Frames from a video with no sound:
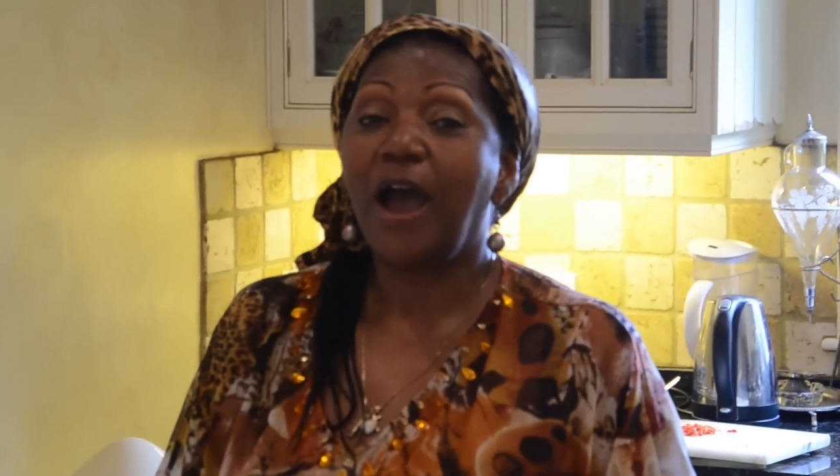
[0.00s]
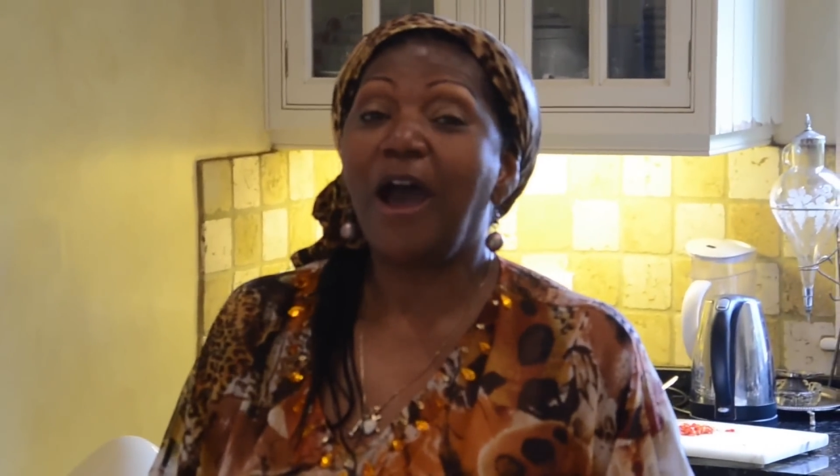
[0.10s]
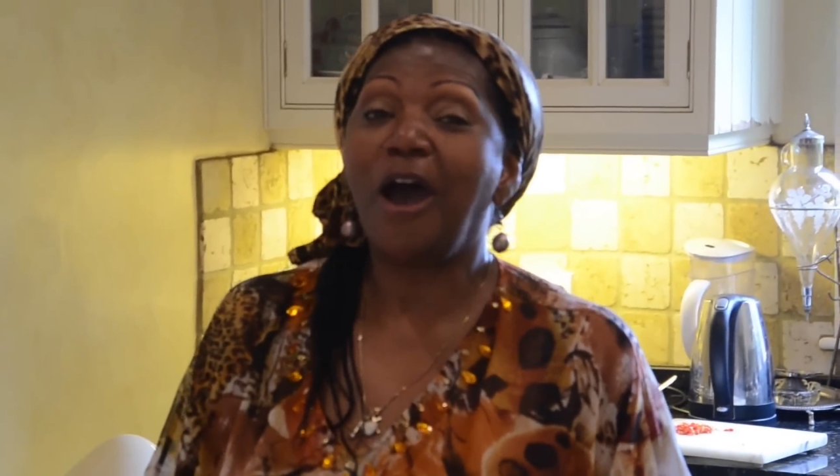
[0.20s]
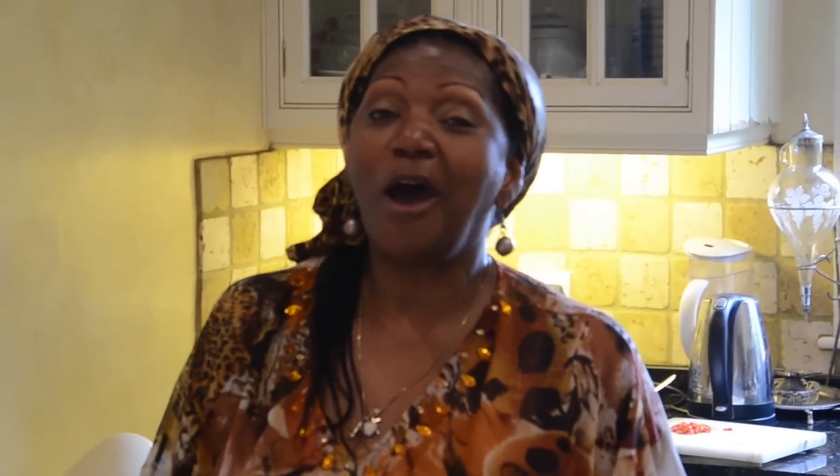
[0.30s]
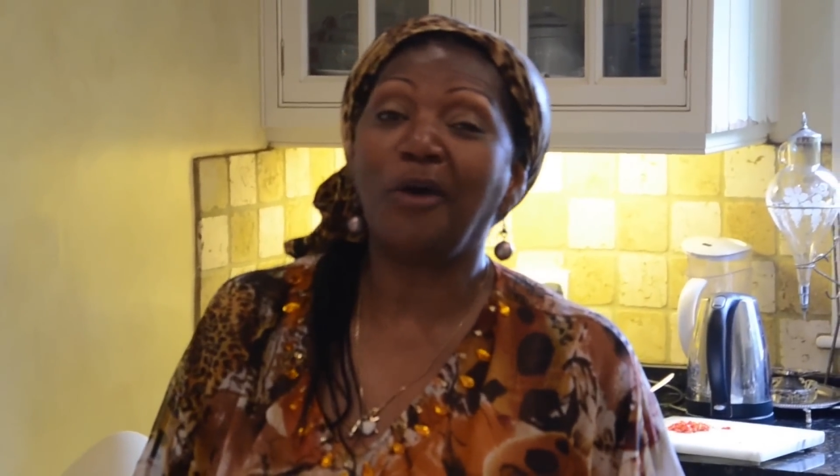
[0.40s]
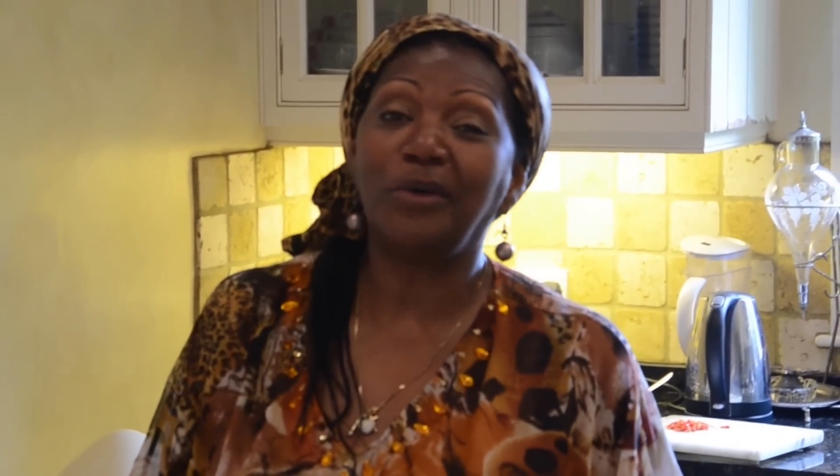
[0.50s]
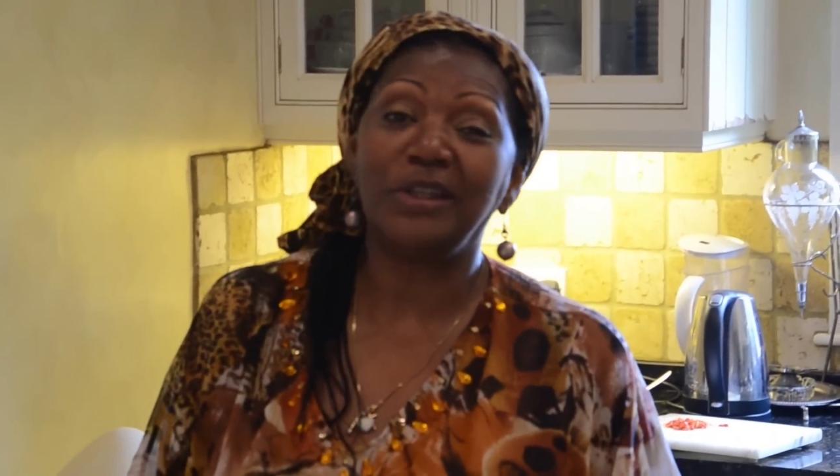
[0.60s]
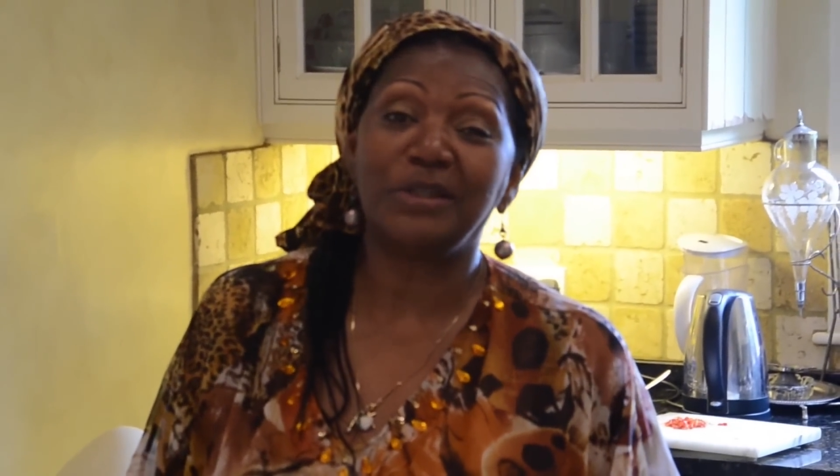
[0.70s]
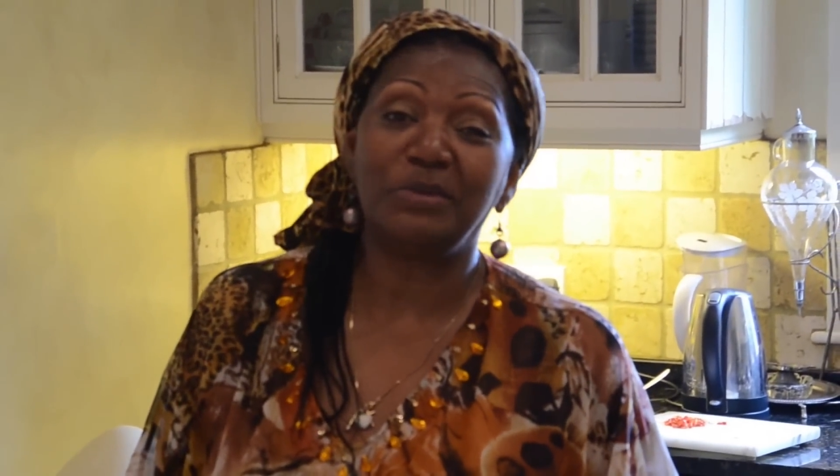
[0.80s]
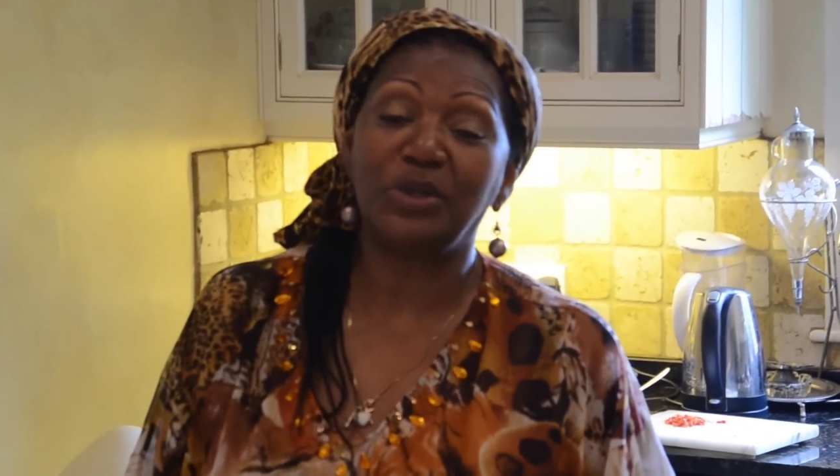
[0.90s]
how
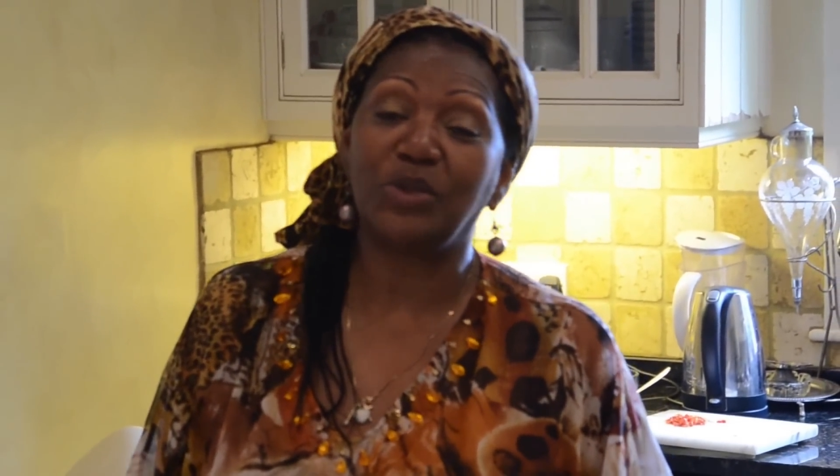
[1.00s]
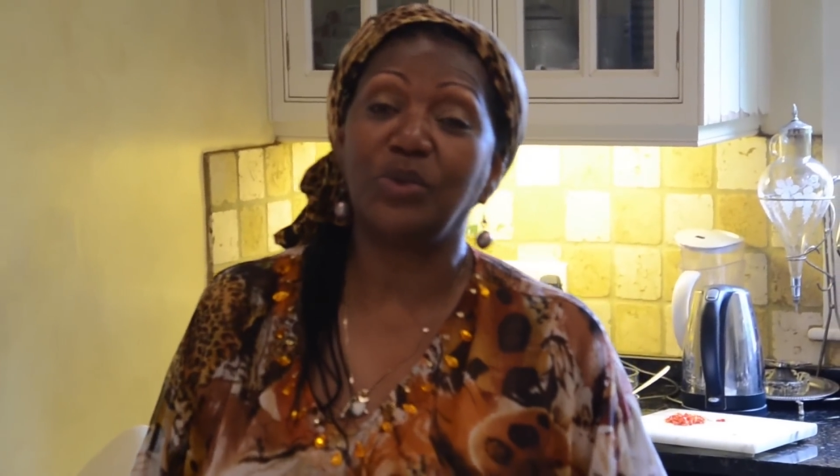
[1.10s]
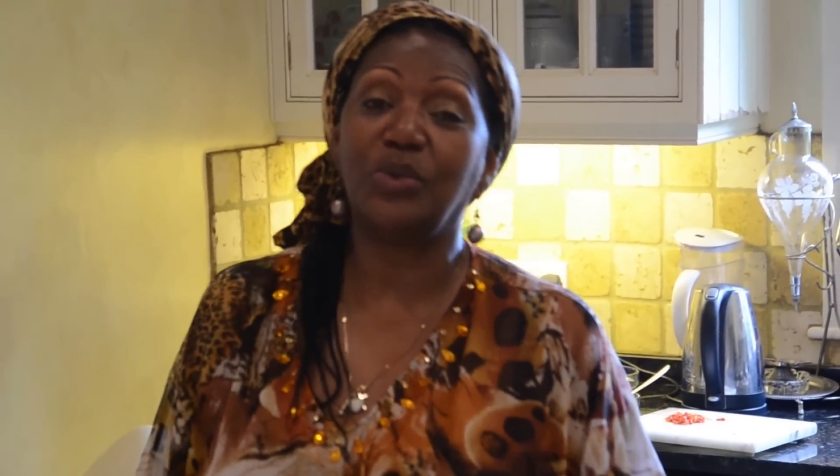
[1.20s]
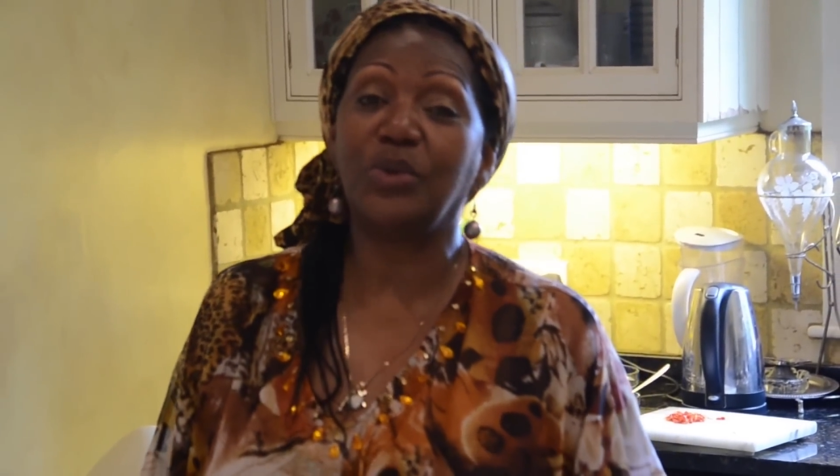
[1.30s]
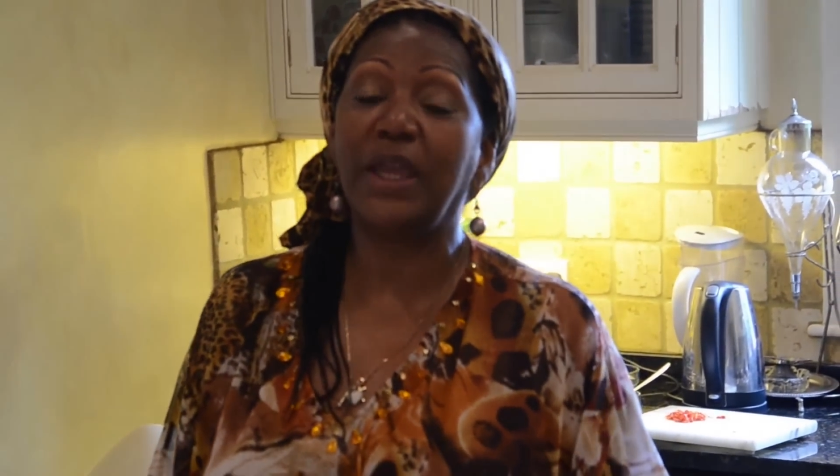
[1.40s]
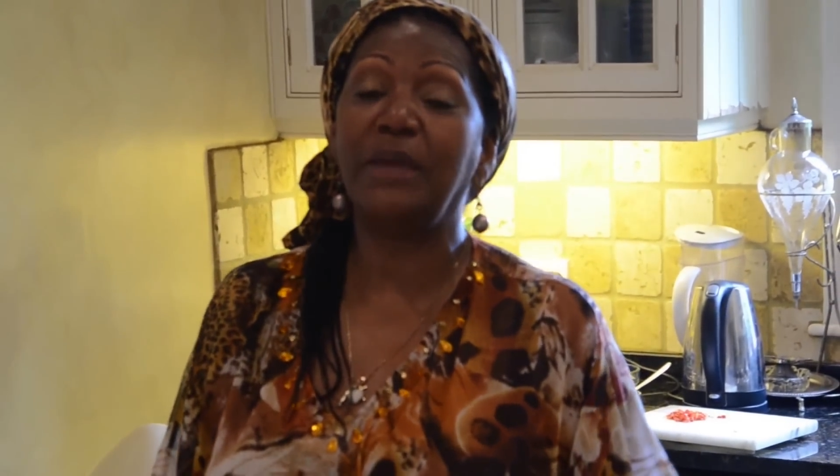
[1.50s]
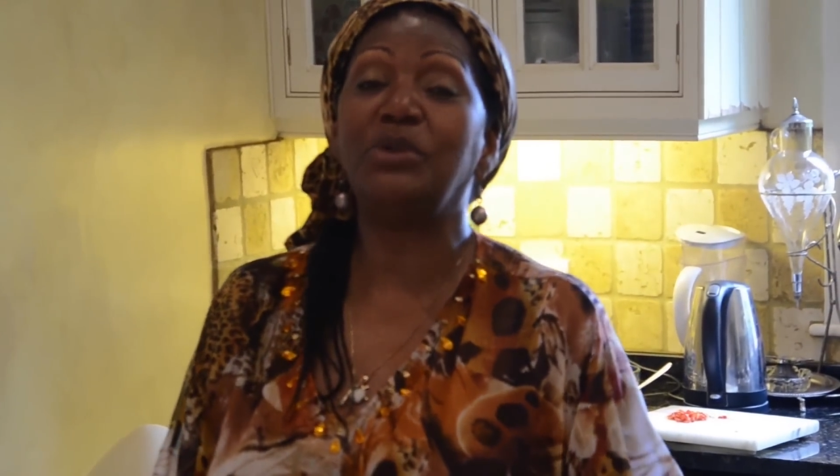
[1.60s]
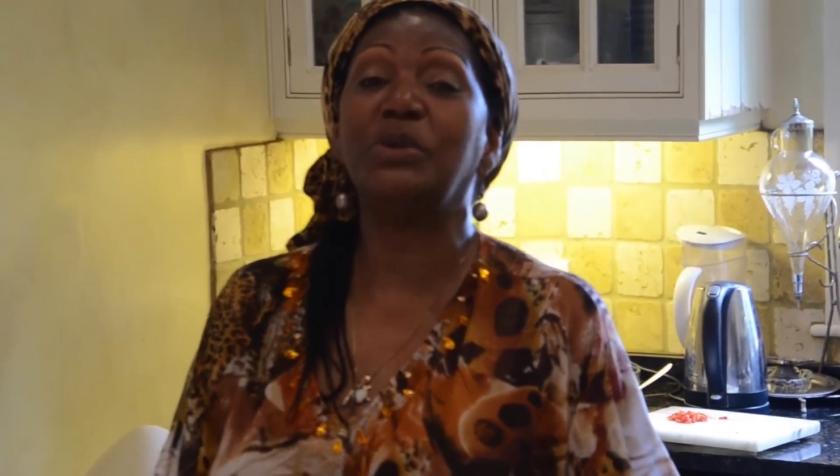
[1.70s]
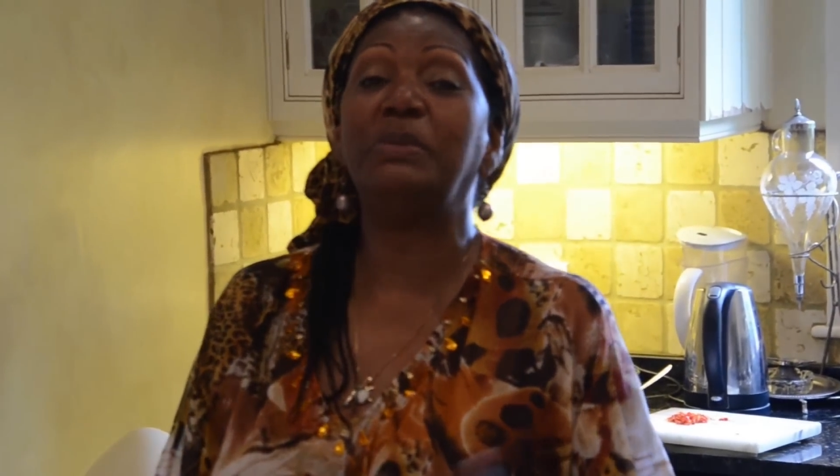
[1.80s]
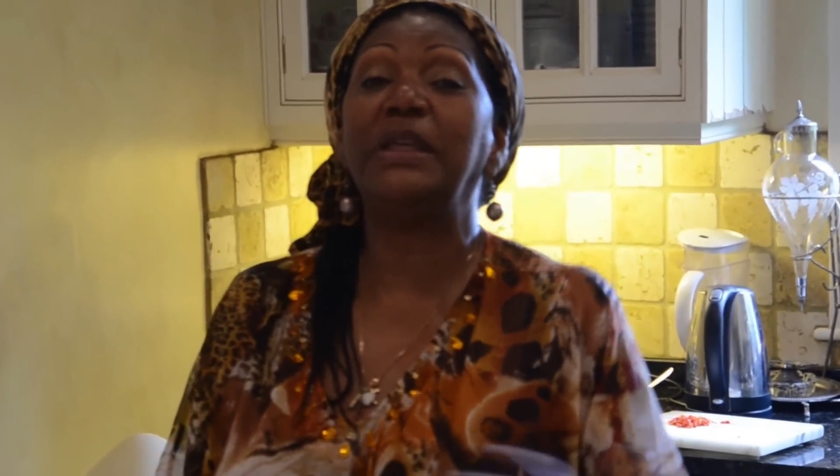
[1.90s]
Liz Mitchell came
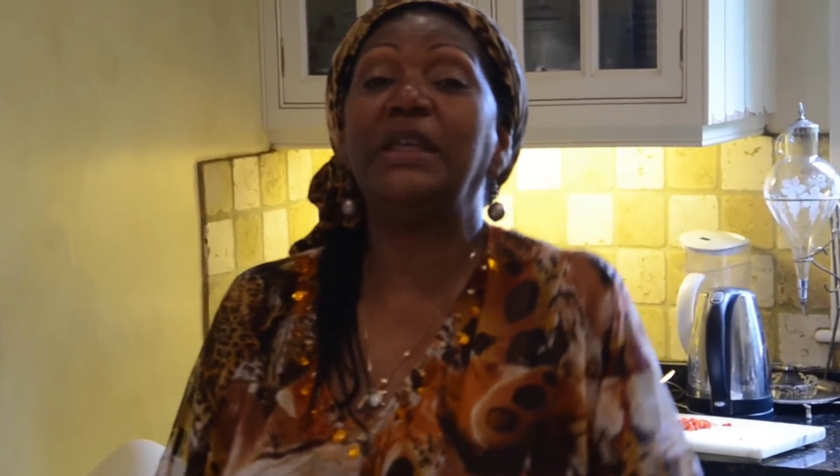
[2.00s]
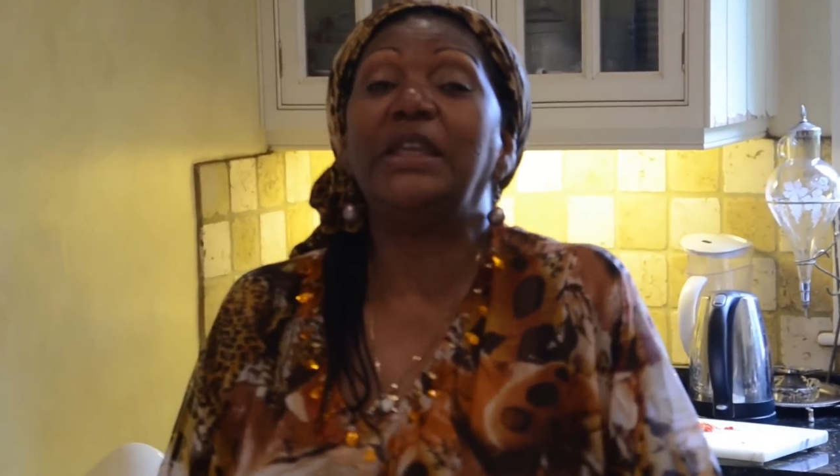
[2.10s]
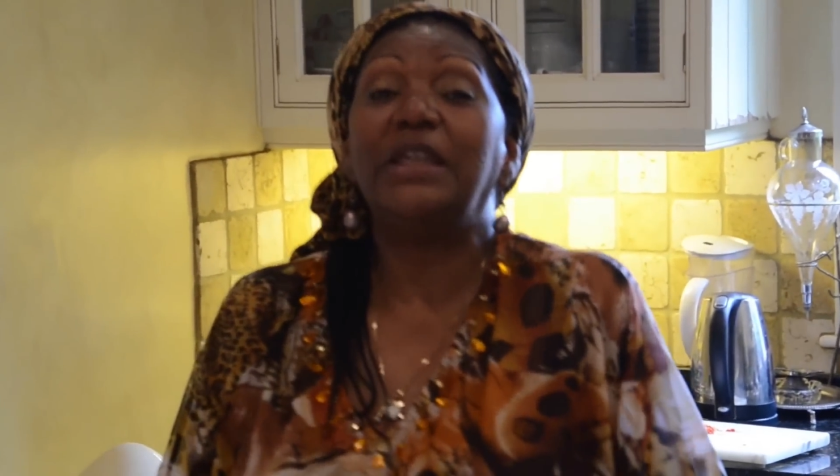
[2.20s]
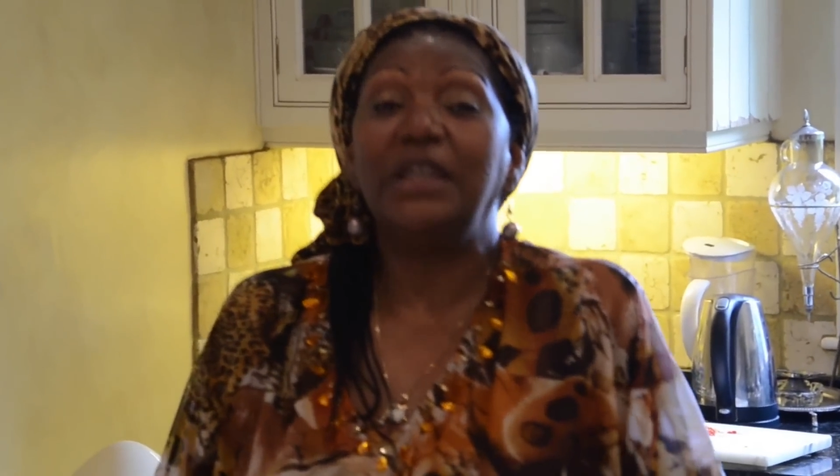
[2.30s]
to be